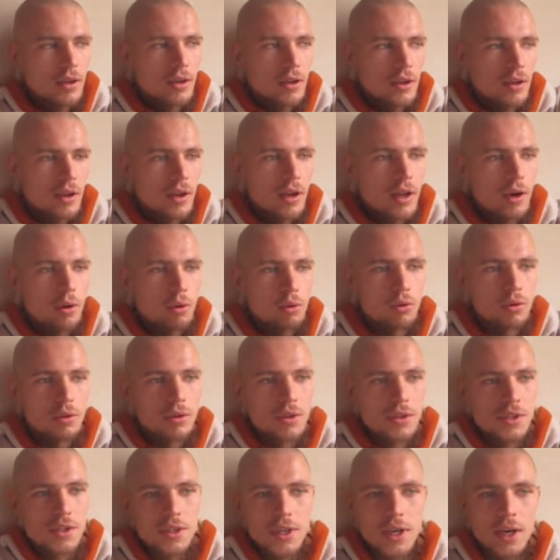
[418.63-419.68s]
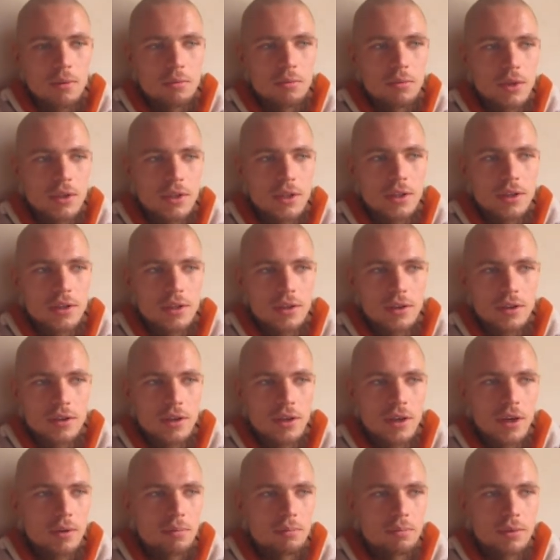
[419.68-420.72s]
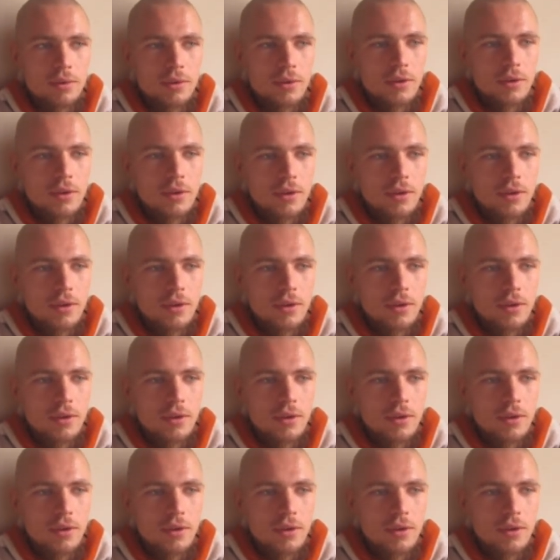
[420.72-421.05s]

and I would sum it up,